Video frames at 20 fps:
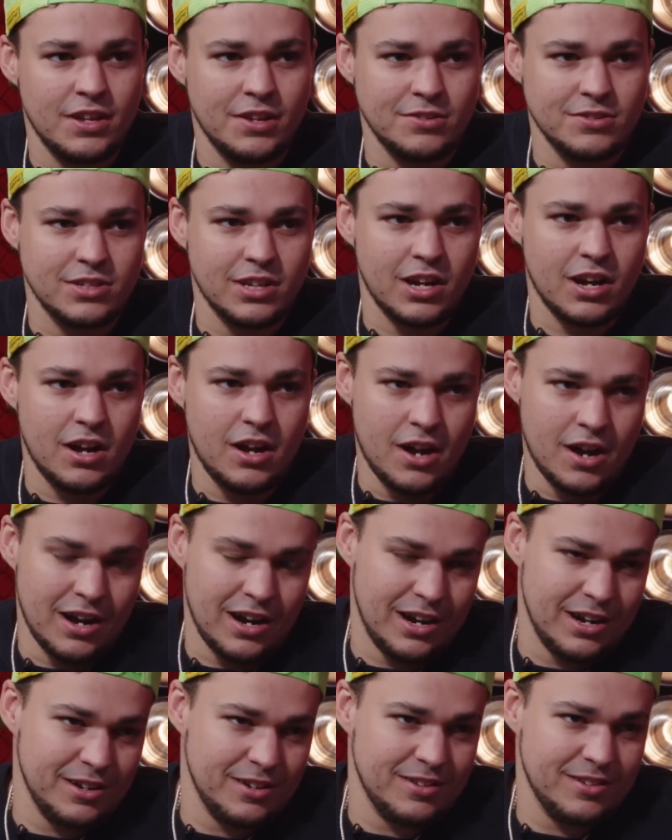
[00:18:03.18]
then he was like, "All
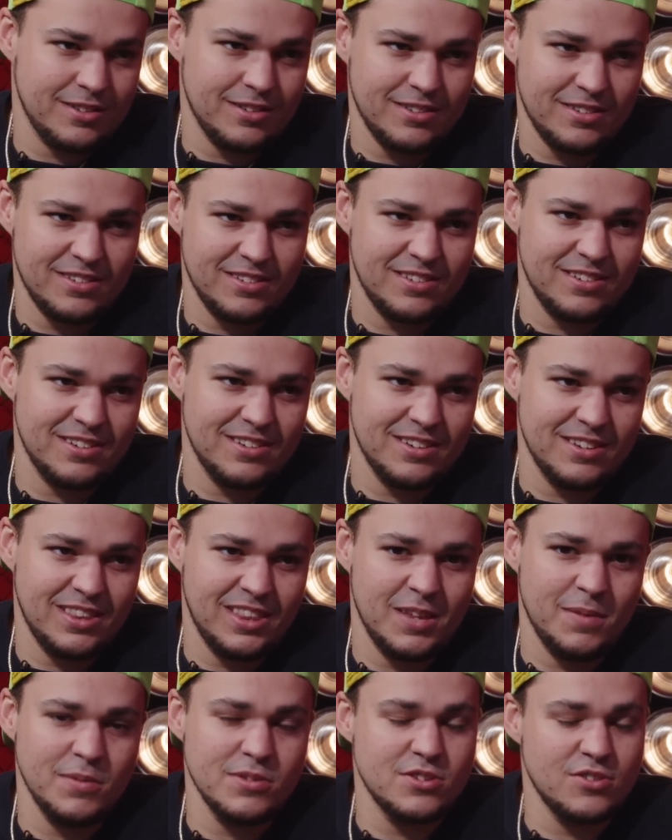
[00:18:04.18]
right, yeah,
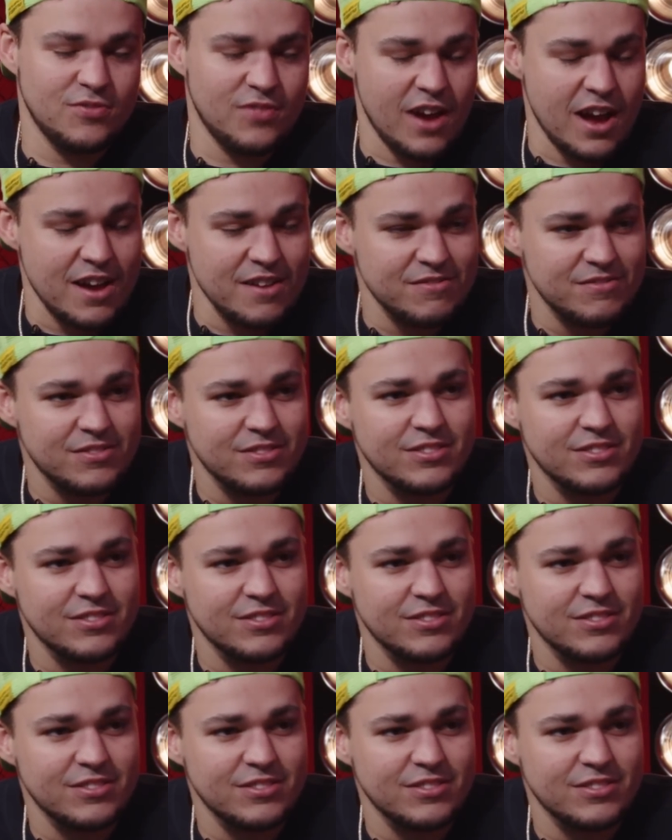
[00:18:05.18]
let me survive."